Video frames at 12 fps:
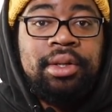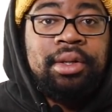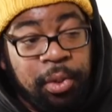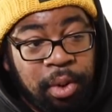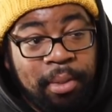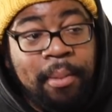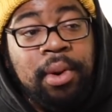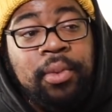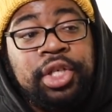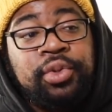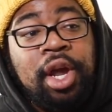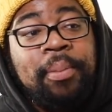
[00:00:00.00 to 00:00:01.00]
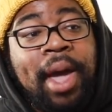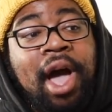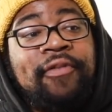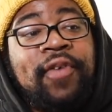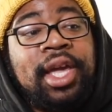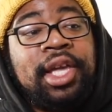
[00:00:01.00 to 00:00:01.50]
You remember when Dre
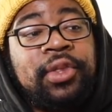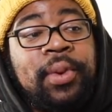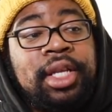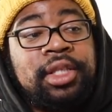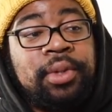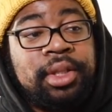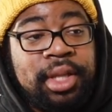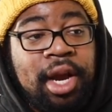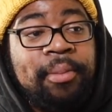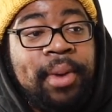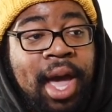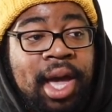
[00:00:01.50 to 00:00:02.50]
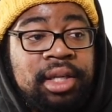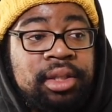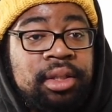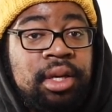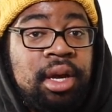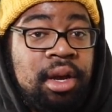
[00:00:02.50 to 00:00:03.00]
Powell fakey threed into a stair
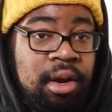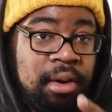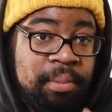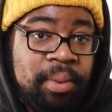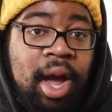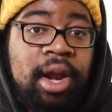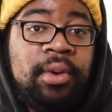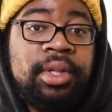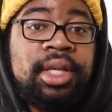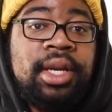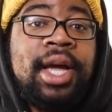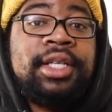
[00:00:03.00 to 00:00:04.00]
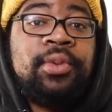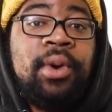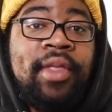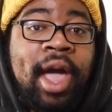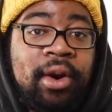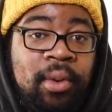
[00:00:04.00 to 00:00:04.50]
bash? Prado is the next to
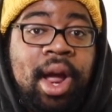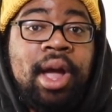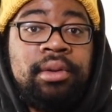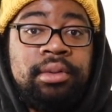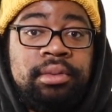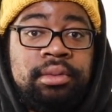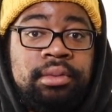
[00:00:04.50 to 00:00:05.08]
wear that crown.